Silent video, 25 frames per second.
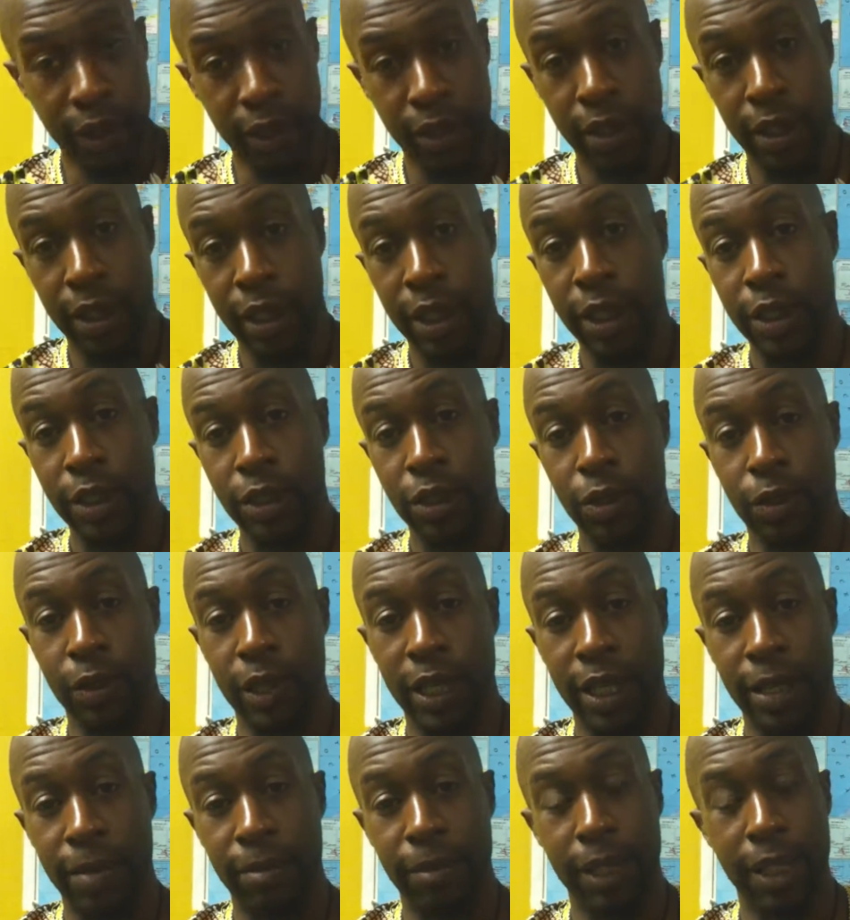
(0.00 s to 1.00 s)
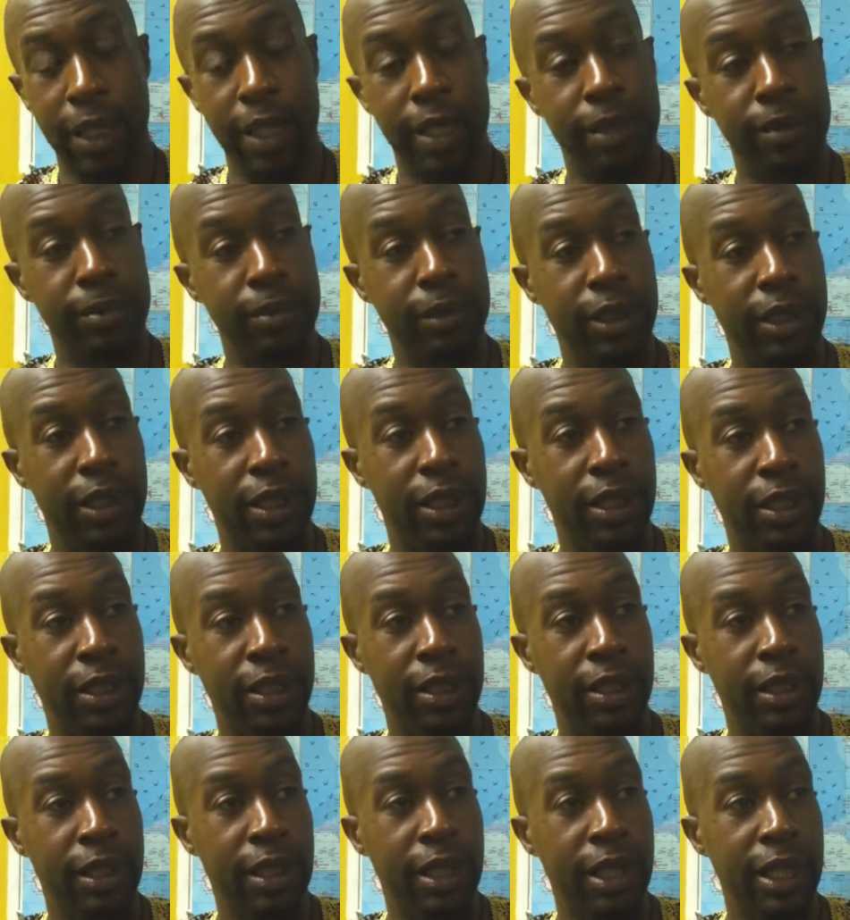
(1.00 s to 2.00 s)
it, so that it becomes
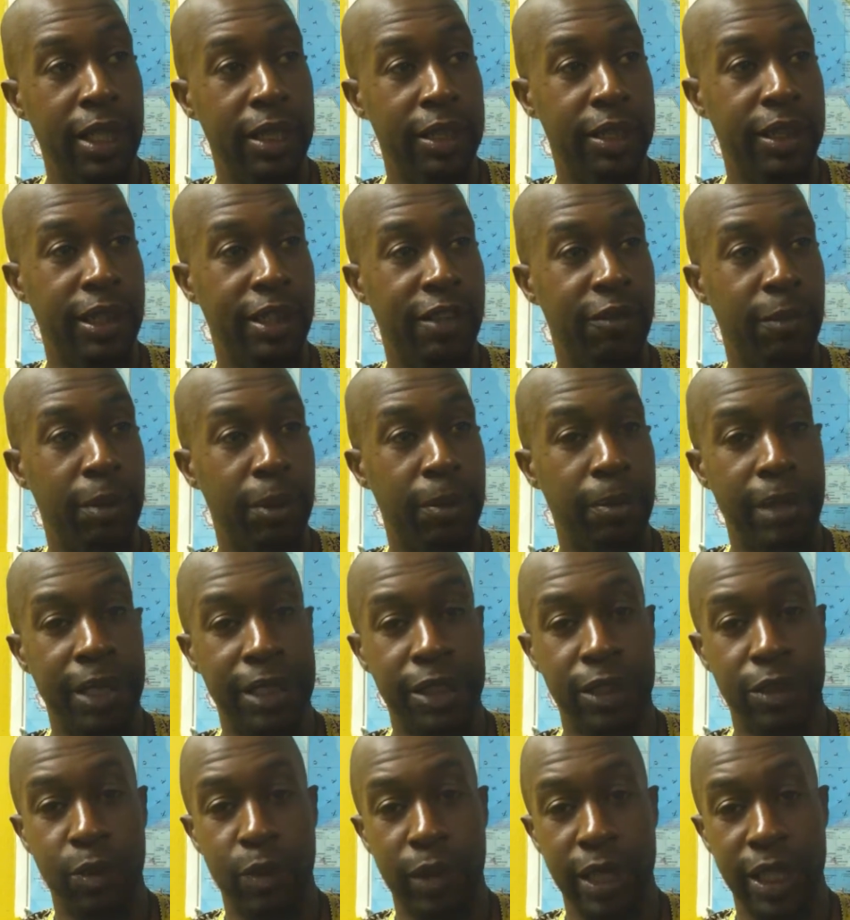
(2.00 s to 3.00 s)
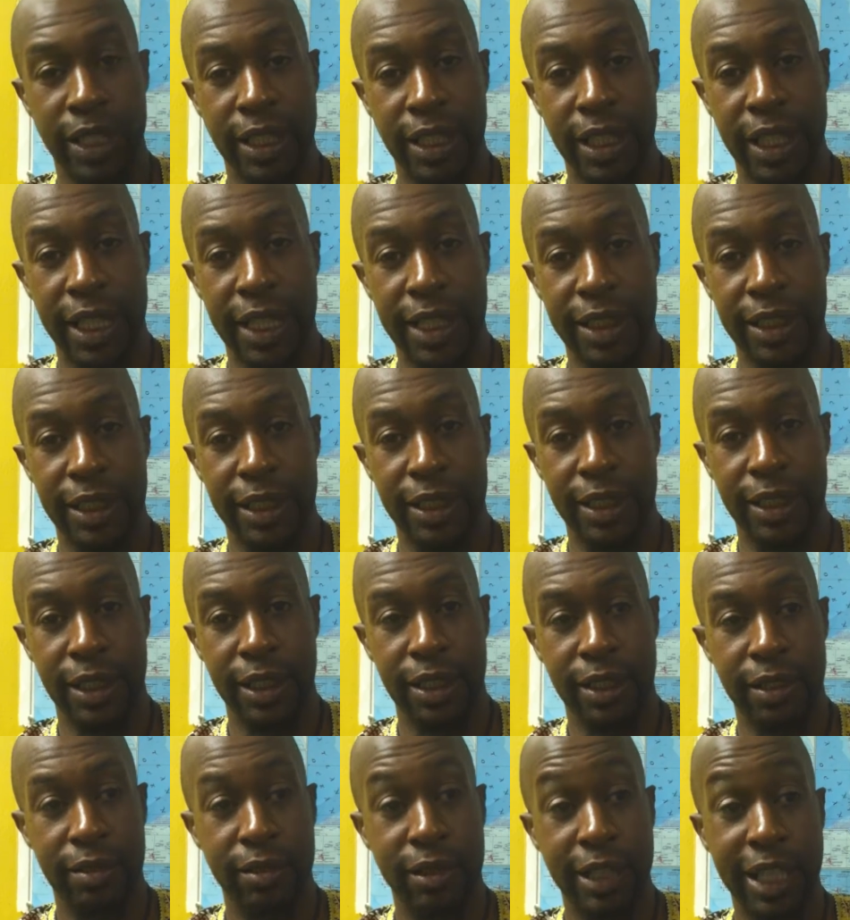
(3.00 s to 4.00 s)
a self-perpetuating entity
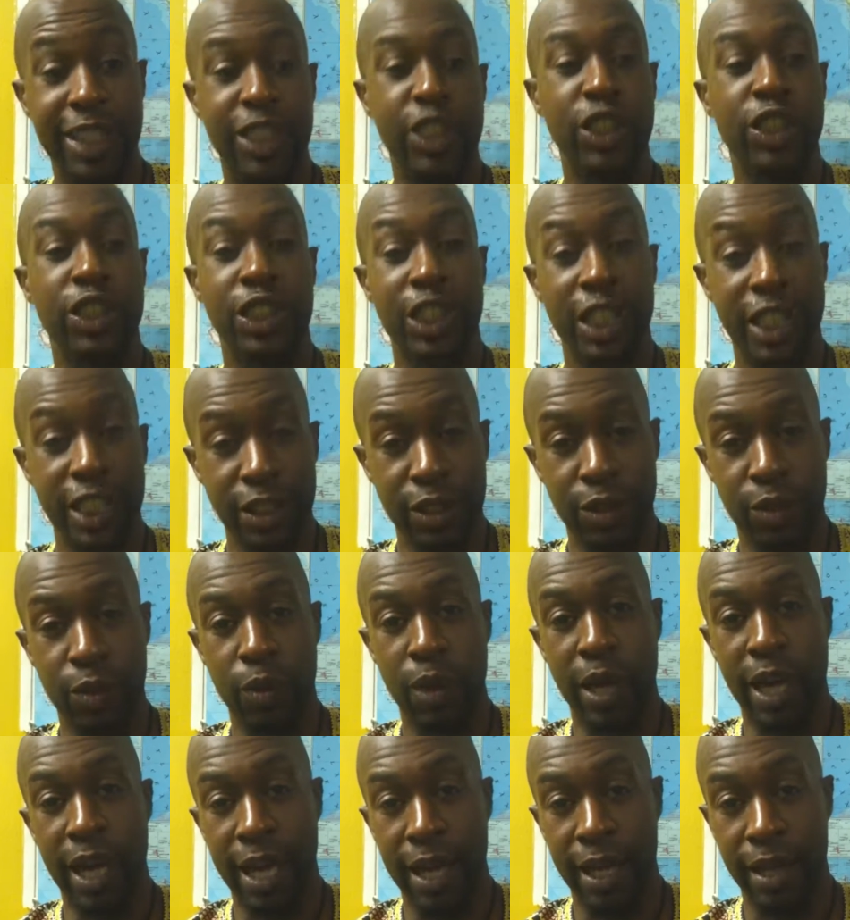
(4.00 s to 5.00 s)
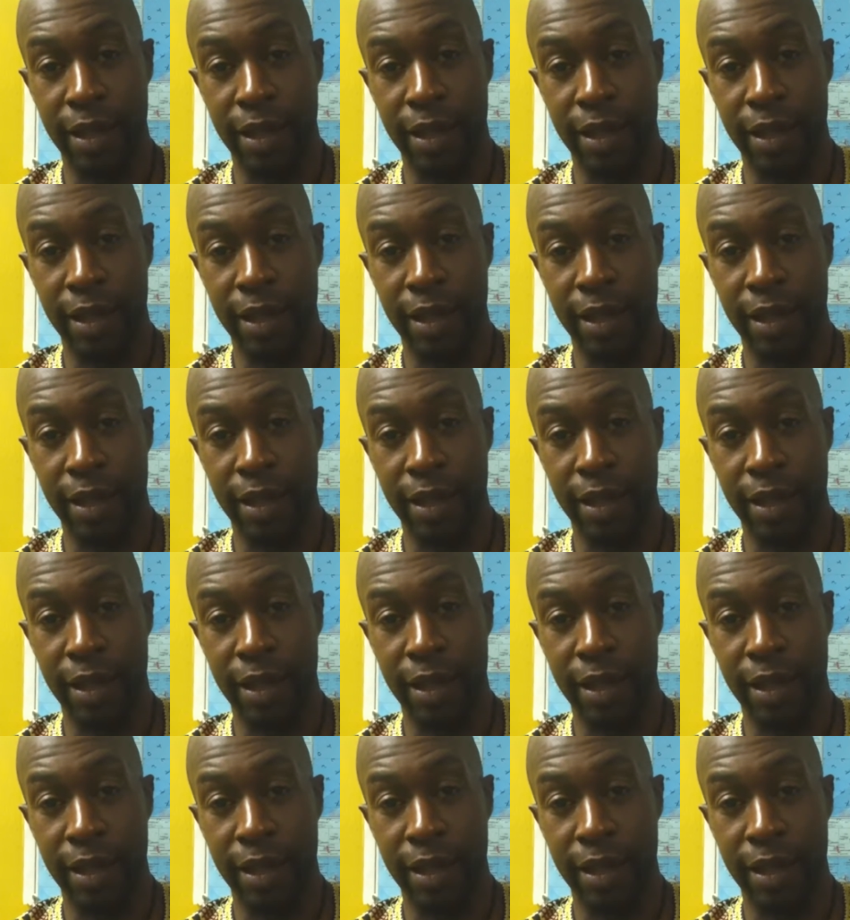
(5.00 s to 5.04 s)
that's genuine,